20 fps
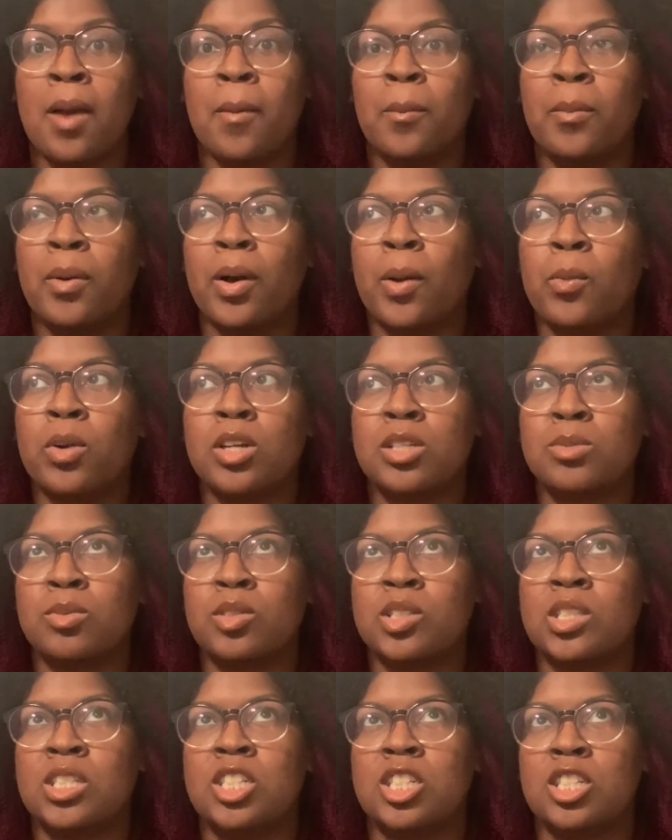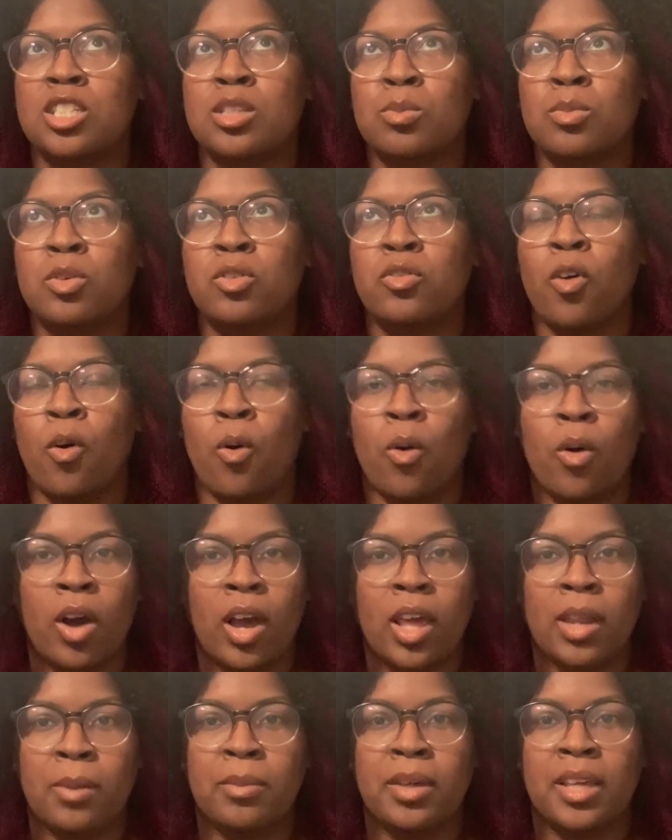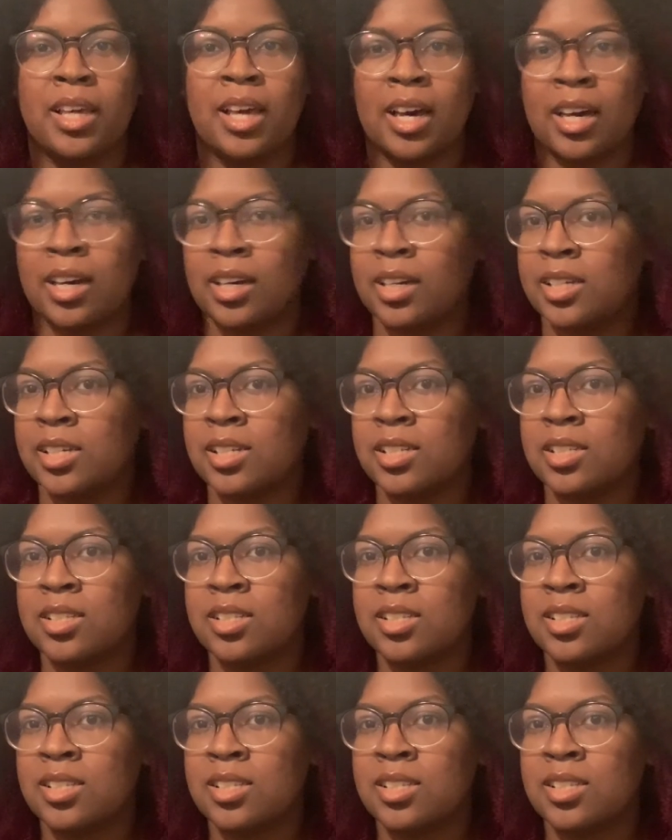but we're supposed to just move on because